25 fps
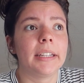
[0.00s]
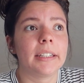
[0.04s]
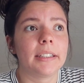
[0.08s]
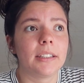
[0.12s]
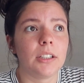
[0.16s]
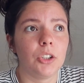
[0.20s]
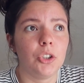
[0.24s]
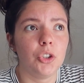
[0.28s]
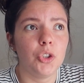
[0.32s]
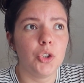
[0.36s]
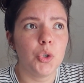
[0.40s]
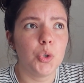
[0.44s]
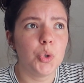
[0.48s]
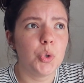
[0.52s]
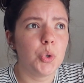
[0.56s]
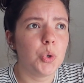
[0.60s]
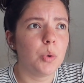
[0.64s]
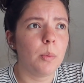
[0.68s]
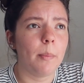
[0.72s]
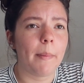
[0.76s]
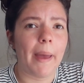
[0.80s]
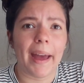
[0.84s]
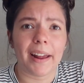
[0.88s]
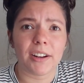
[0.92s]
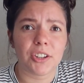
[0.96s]
new
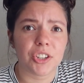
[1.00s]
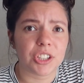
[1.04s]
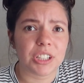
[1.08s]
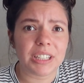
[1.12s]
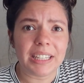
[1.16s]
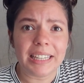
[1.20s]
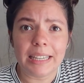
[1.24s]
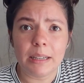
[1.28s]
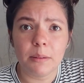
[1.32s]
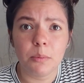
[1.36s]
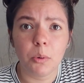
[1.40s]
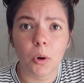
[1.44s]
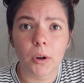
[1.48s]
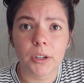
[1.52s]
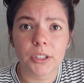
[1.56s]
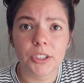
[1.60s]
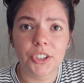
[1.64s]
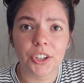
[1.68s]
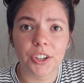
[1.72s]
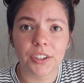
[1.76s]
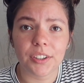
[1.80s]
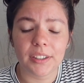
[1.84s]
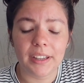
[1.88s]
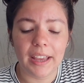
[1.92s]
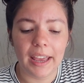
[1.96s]
Magic keyboard
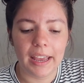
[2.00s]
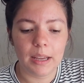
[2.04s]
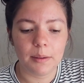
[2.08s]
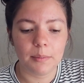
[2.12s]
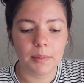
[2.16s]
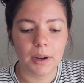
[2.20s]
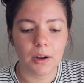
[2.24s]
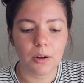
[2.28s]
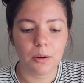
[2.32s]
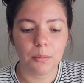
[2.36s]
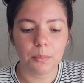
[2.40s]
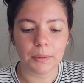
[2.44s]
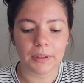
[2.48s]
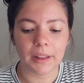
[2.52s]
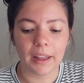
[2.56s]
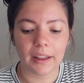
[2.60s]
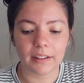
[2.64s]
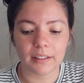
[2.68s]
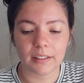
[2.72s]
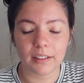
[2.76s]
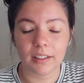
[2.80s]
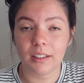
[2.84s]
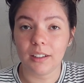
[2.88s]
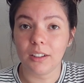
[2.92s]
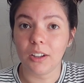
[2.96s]
just came out, but
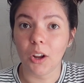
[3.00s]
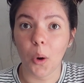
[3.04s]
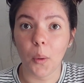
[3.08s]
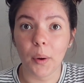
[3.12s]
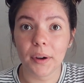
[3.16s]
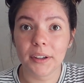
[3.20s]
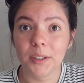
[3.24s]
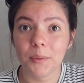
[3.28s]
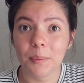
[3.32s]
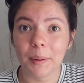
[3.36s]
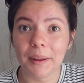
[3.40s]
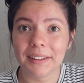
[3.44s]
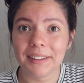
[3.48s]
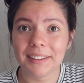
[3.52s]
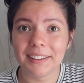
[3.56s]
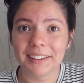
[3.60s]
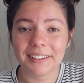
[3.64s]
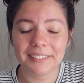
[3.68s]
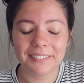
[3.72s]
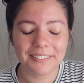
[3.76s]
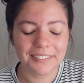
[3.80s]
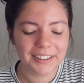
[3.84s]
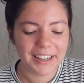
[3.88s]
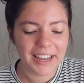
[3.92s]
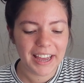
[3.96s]
that's so
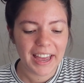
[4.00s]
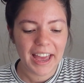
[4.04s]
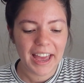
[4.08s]
expensive.